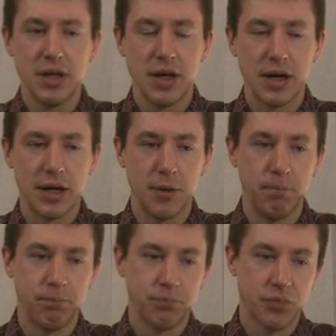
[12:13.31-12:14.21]

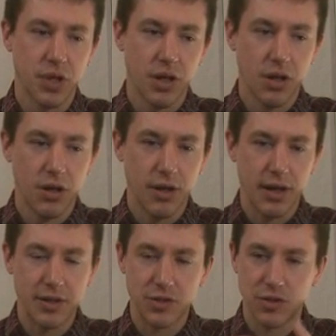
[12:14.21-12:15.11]

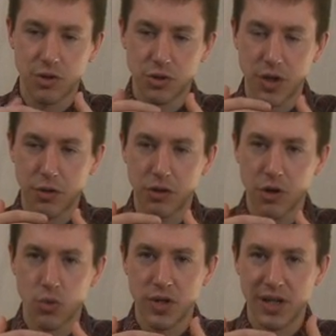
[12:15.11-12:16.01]
There's nothing
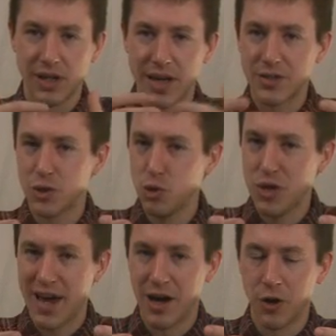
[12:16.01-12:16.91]
that really lets you
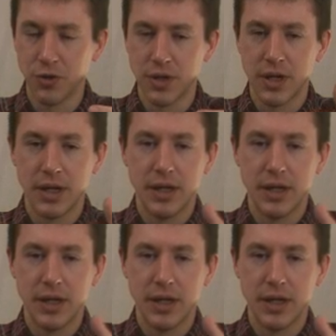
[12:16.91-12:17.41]
down.